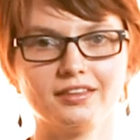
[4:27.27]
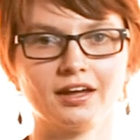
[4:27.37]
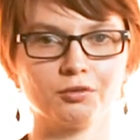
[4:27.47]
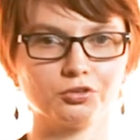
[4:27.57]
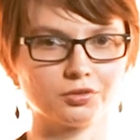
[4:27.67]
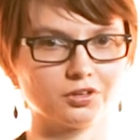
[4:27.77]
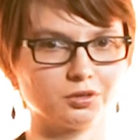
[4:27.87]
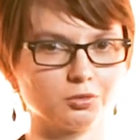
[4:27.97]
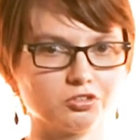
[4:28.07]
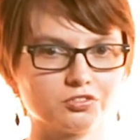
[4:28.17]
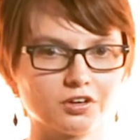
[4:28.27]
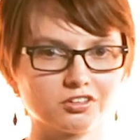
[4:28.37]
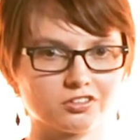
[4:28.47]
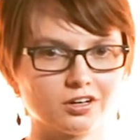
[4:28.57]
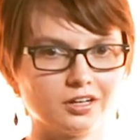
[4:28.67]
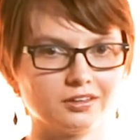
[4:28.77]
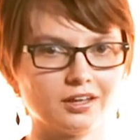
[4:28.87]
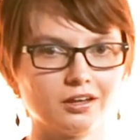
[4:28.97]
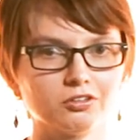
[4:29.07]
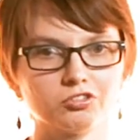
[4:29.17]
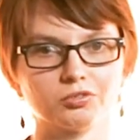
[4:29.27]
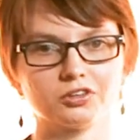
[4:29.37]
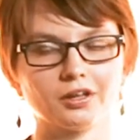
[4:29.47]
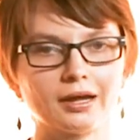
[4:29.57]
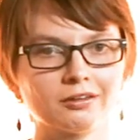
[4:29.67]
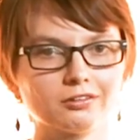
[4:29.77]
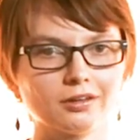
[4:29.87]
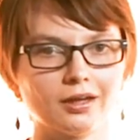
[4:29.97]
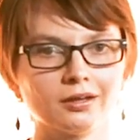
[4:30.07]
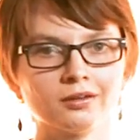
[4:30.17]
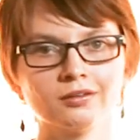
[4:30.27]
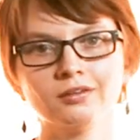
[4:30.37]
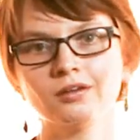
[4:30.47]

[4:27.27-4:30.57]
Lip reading: And that was one of the most frustrating things with the last leg,